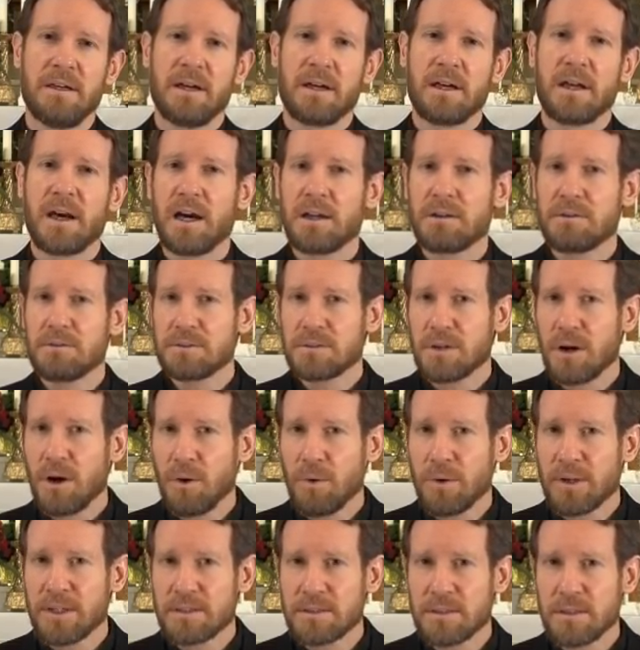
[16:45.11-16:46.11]
a God who's
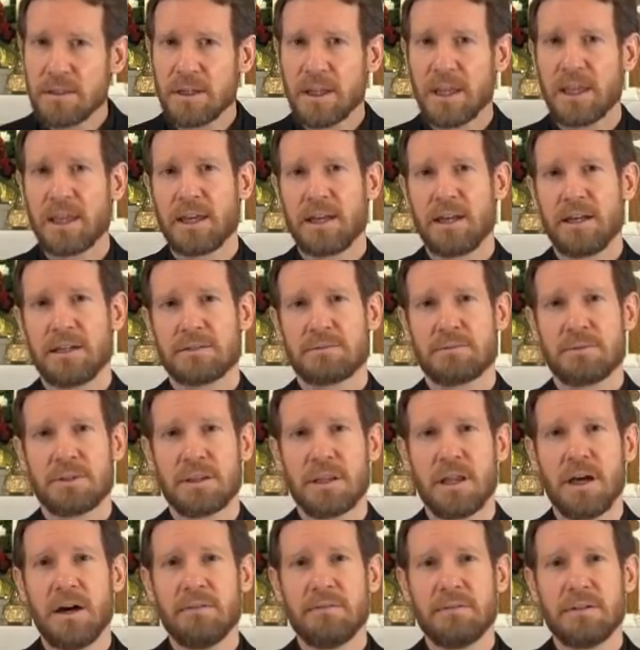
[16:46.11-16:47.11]
always looking at us
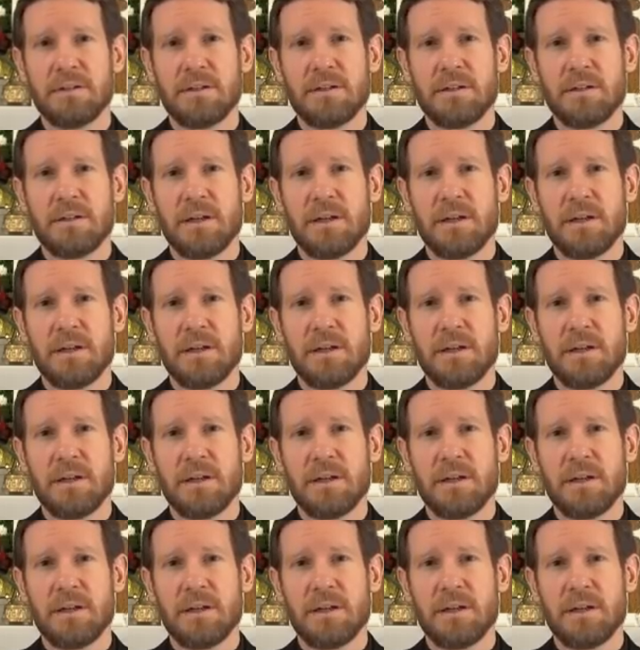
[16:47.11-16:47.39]
with love